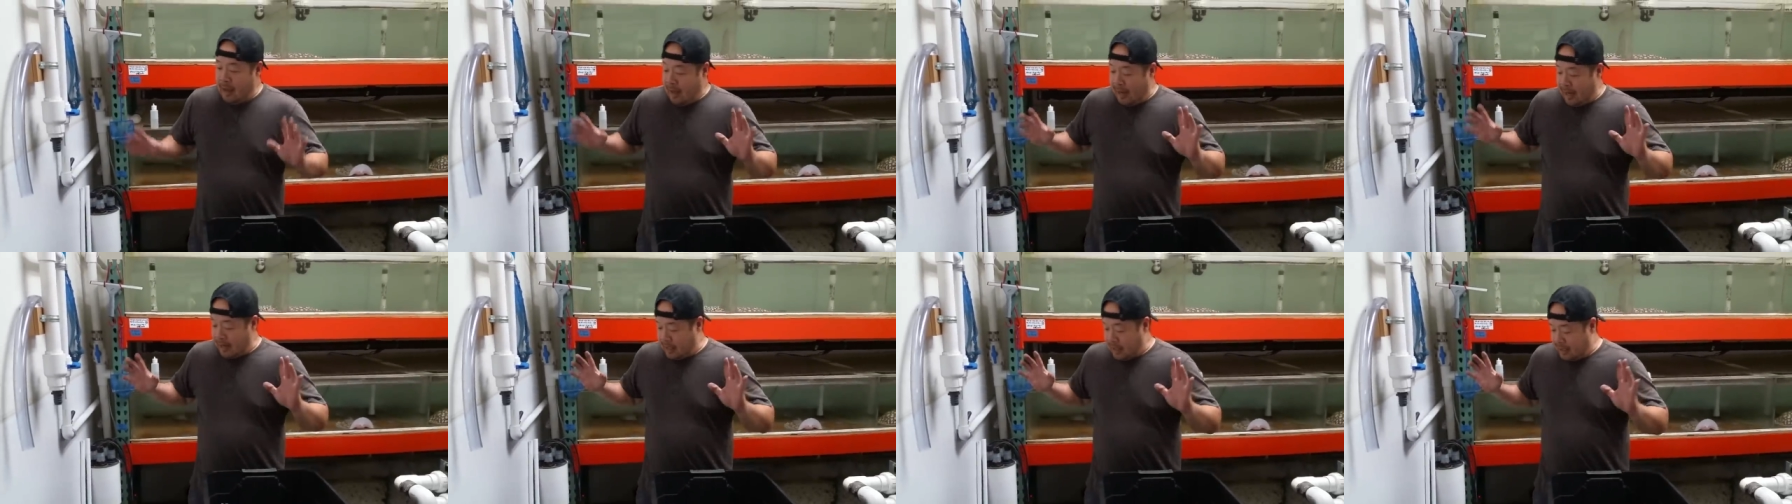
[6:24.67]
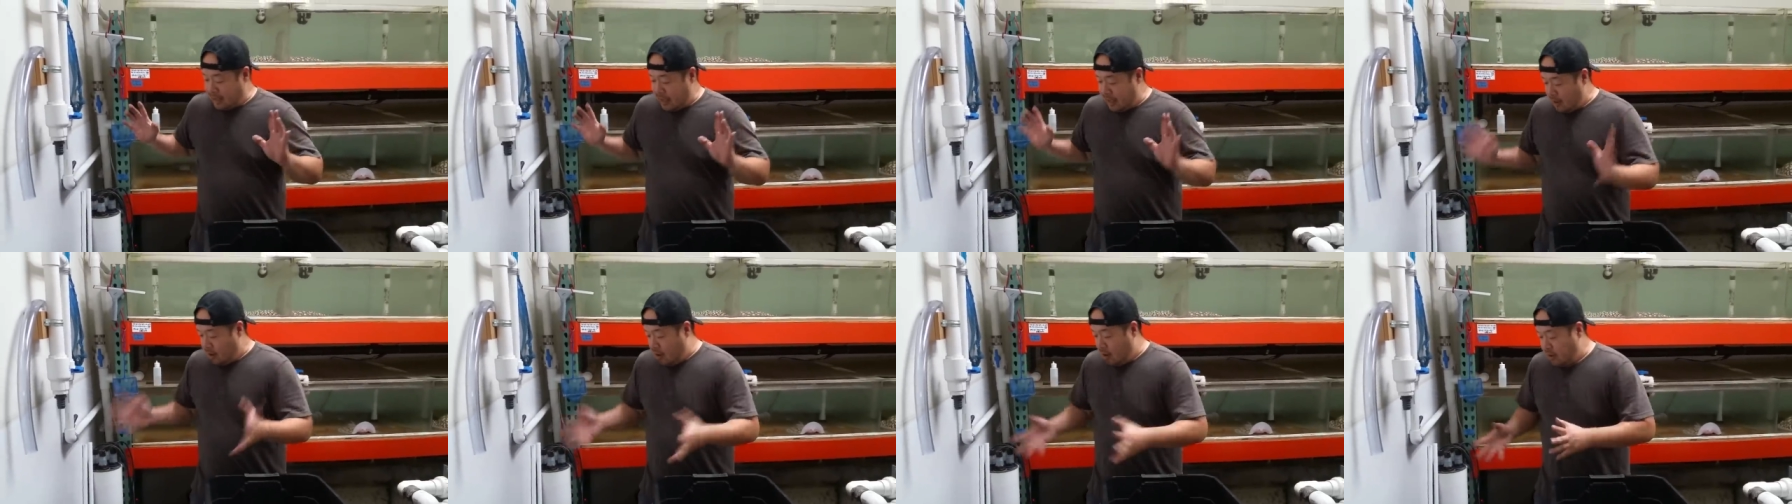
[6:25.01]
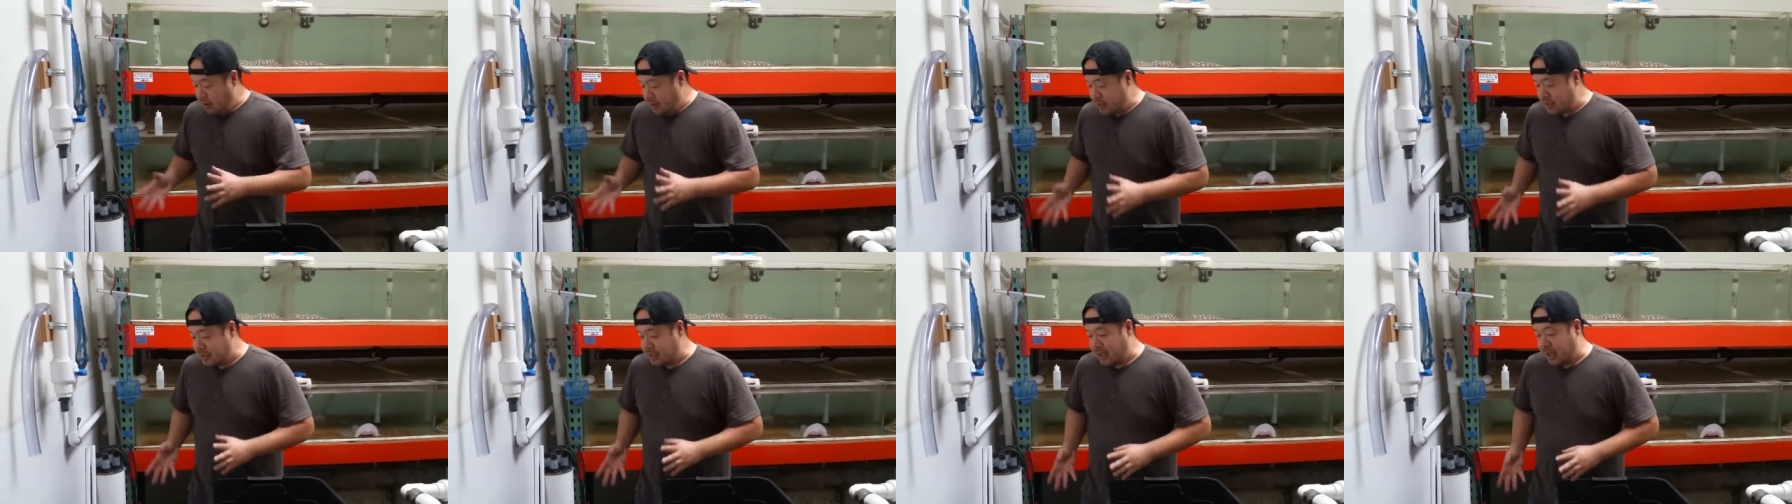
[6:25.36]
I'm gonna get
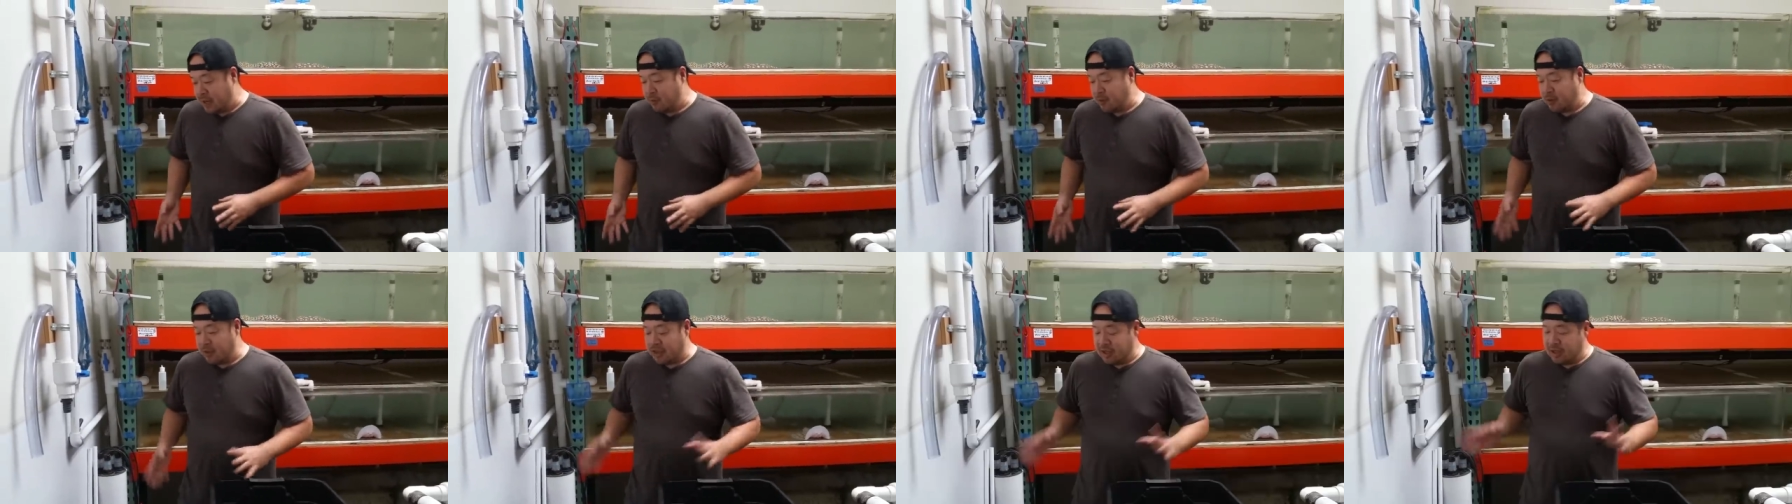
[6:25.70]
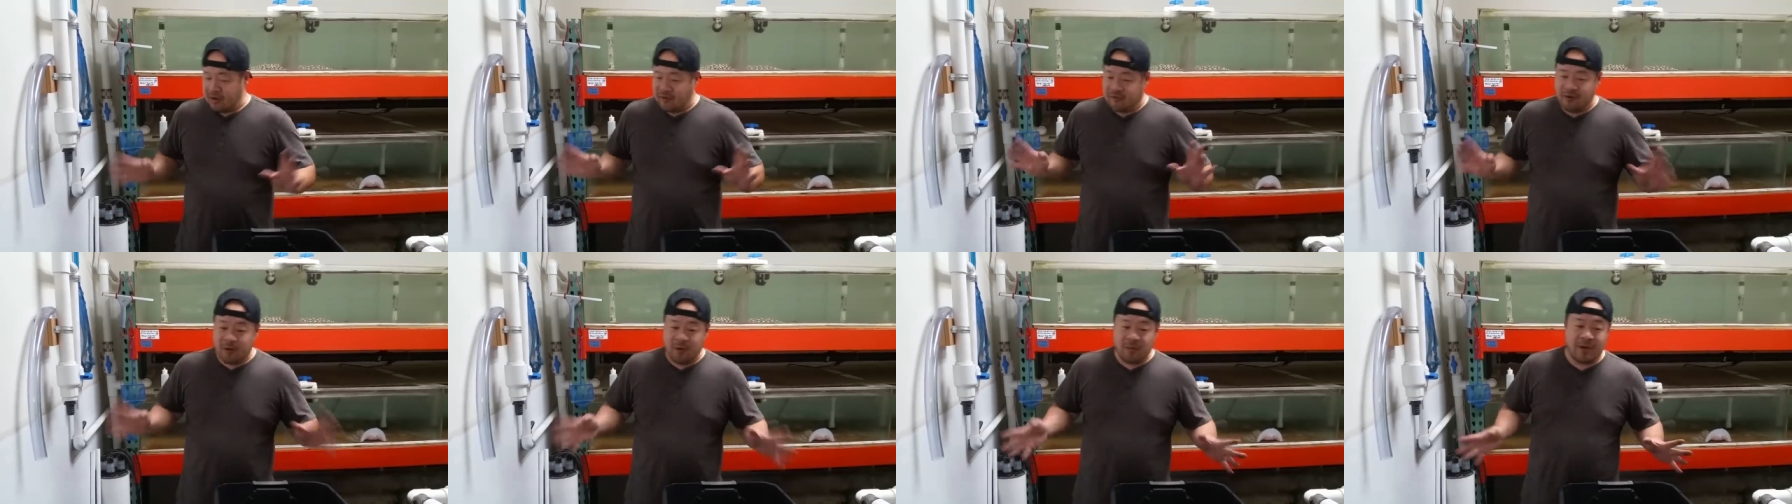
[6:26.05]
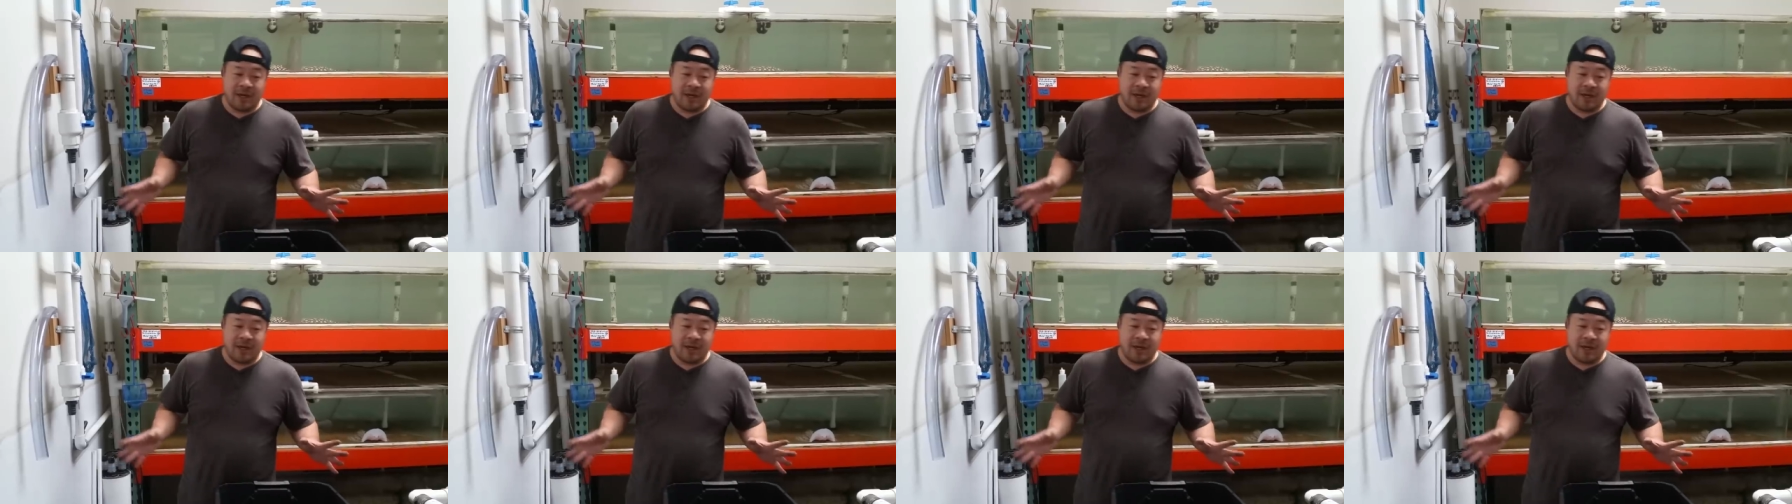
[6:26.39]
all this done within a few